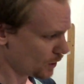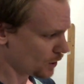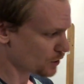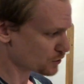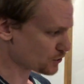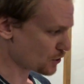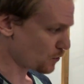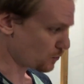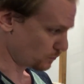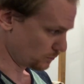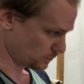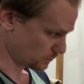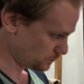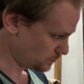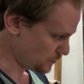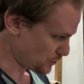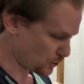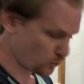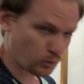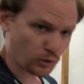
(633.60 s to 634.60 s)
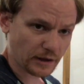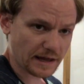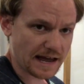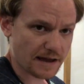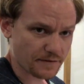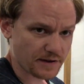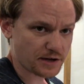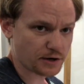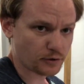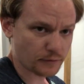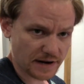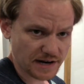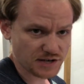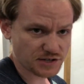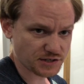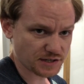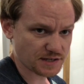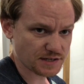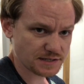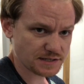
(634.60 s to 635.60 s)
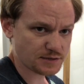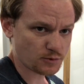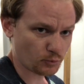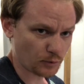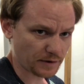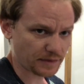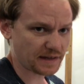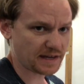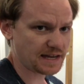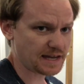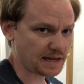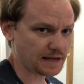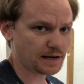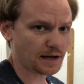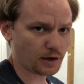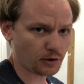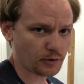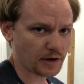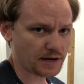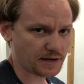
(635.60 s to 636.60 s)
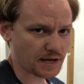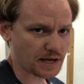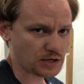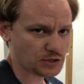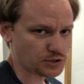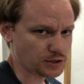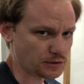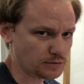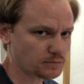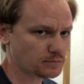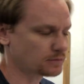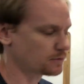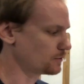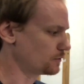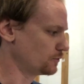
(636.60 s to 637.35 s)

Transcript: So you will have iterations within a gradation